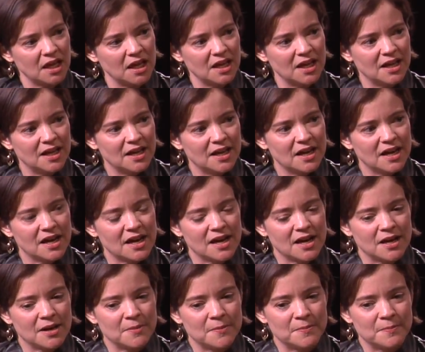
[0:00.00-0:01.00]
Yes.
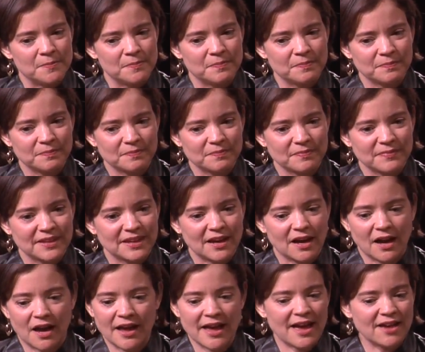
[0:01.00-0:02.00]
Um,
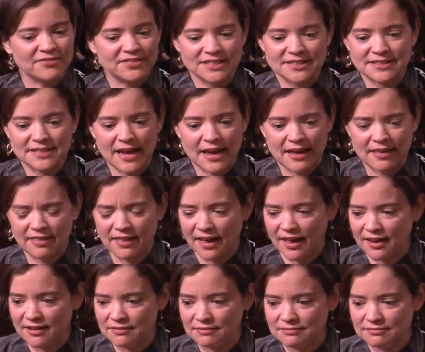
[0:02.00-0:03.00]
I have to say
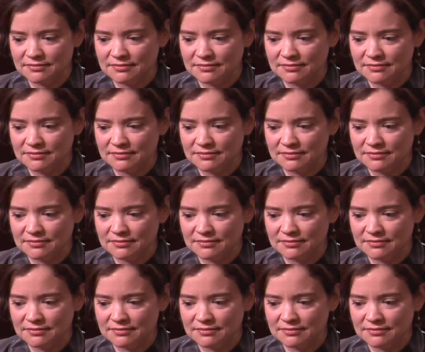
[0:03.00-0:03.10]
that,